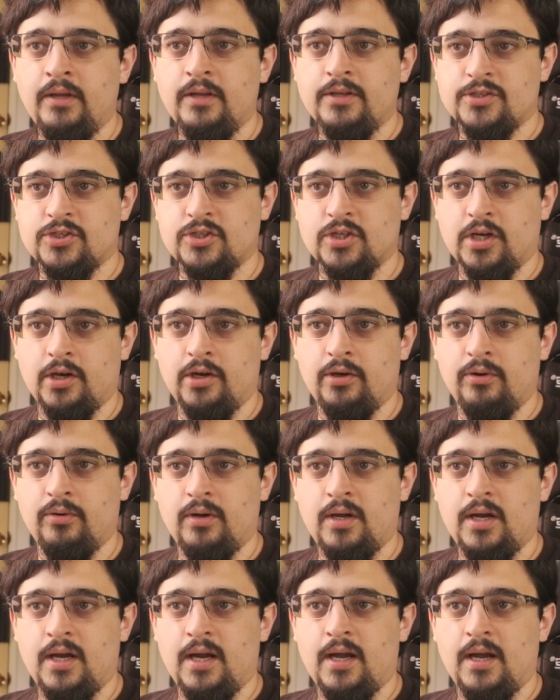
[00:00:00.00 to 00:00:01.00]
So
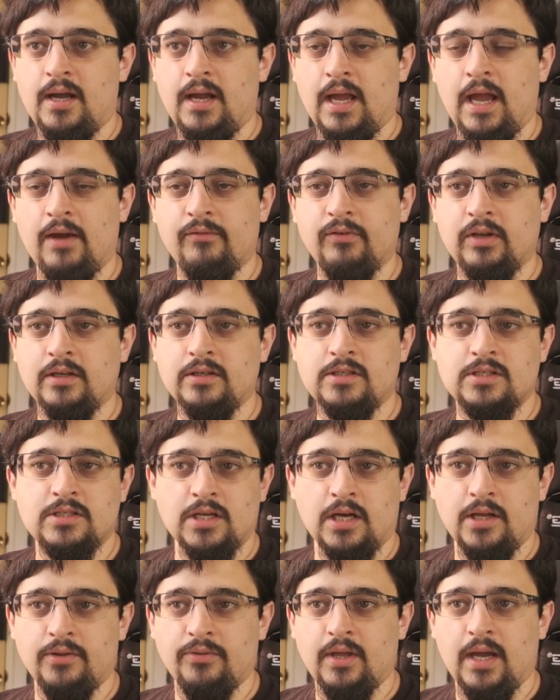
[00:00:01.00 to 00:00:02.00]
having
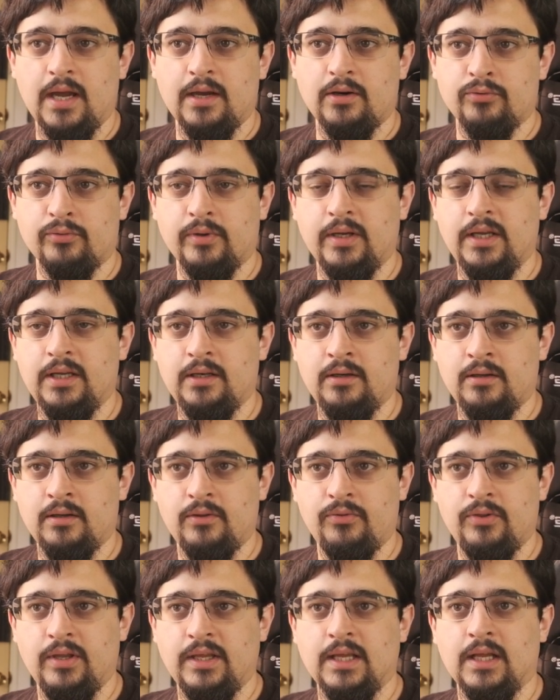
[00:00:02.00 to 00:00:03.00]
done that green,
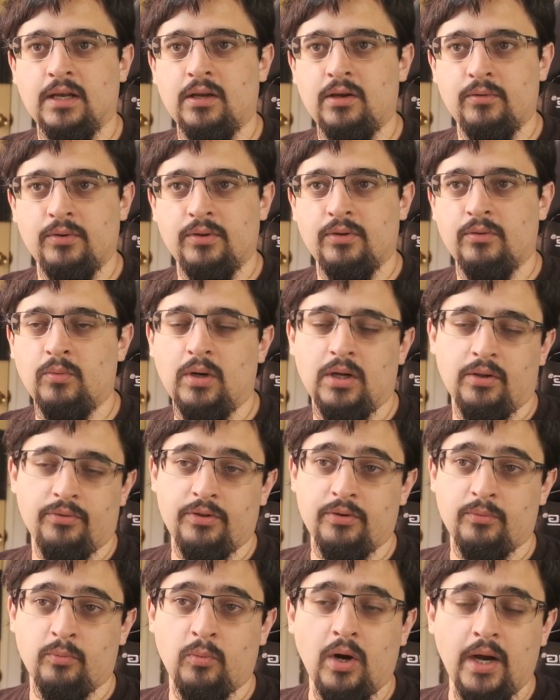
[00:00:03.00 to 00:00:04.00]
the yellow, well,
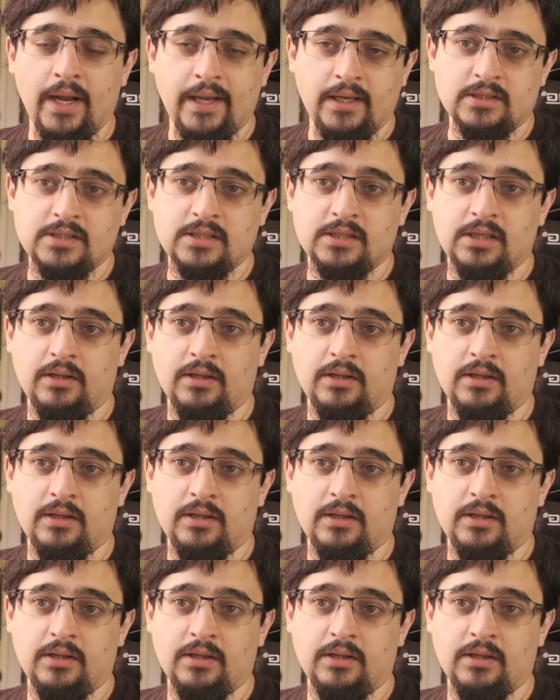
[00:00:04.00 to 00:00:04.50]
the white,